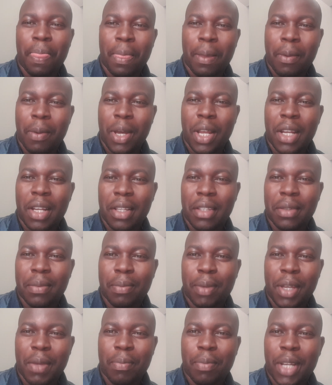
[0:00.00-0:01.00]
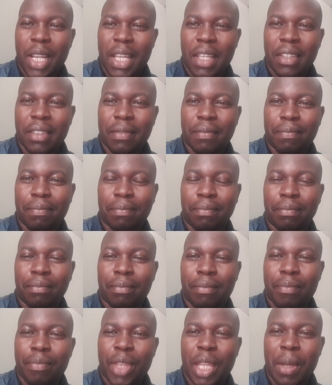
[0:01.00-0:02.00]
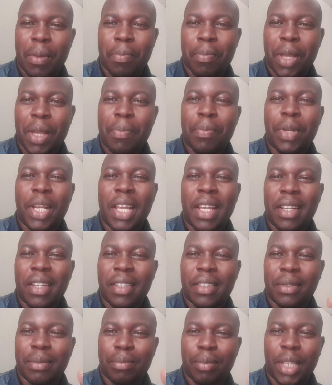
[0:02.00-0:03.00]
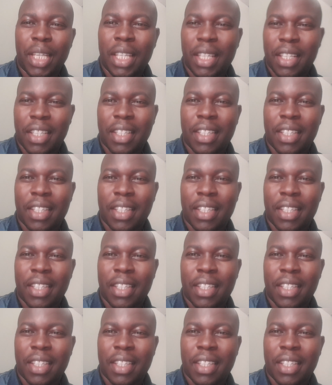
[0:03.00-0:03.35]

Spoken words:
One is Pipeline. Pipeline is big.